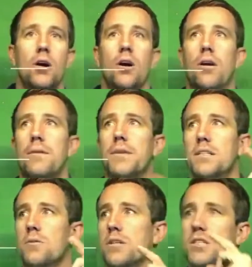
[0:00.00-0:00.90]
Alright,
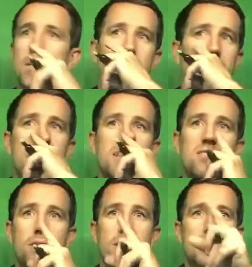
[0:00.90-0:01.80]
next question here is
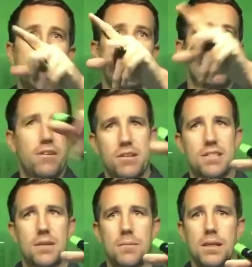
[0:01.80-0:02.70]
looking at something very
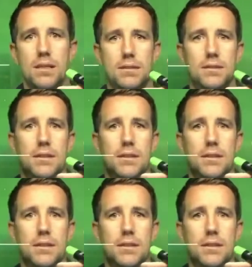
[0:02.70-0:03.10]
similar.